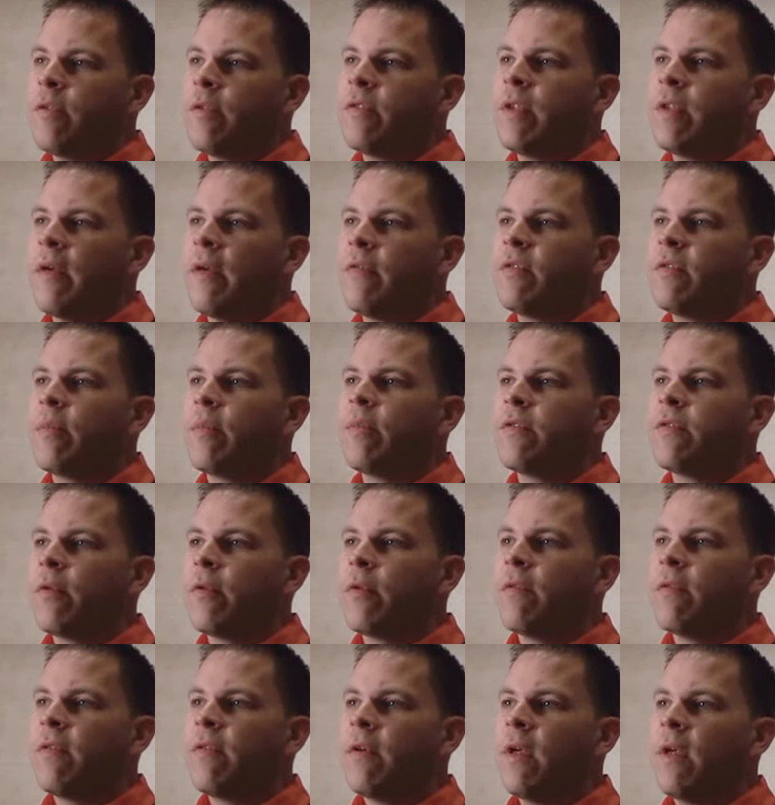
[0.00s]
We should have some
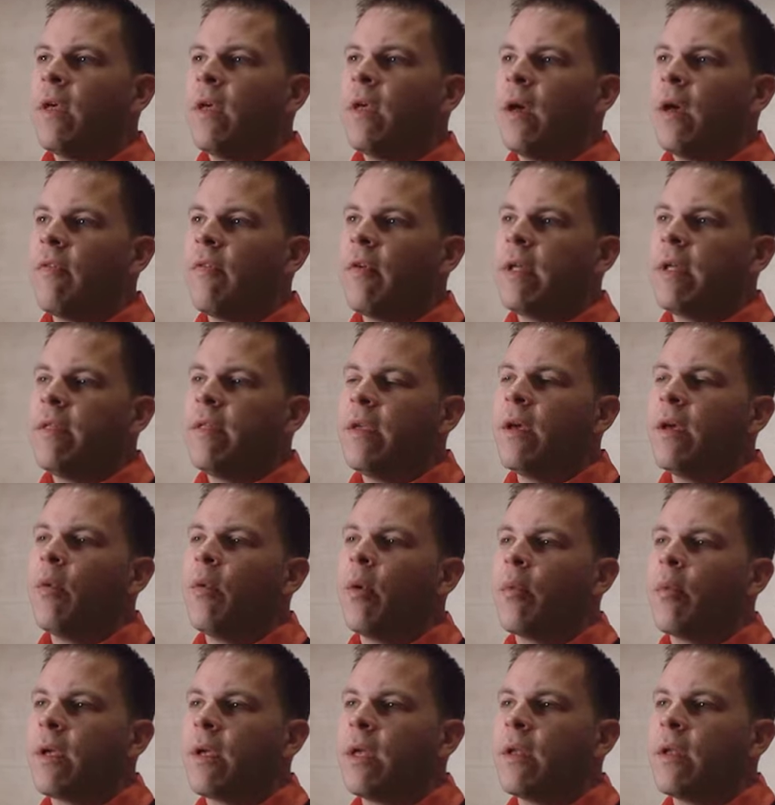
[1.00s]
sort of idea
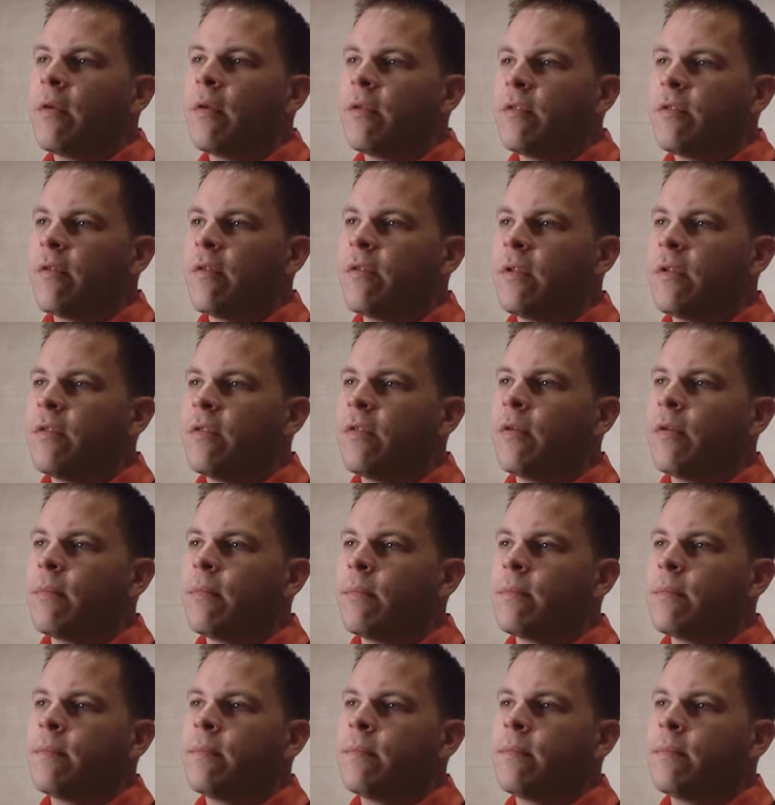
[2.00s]
what we're getting ourselves into.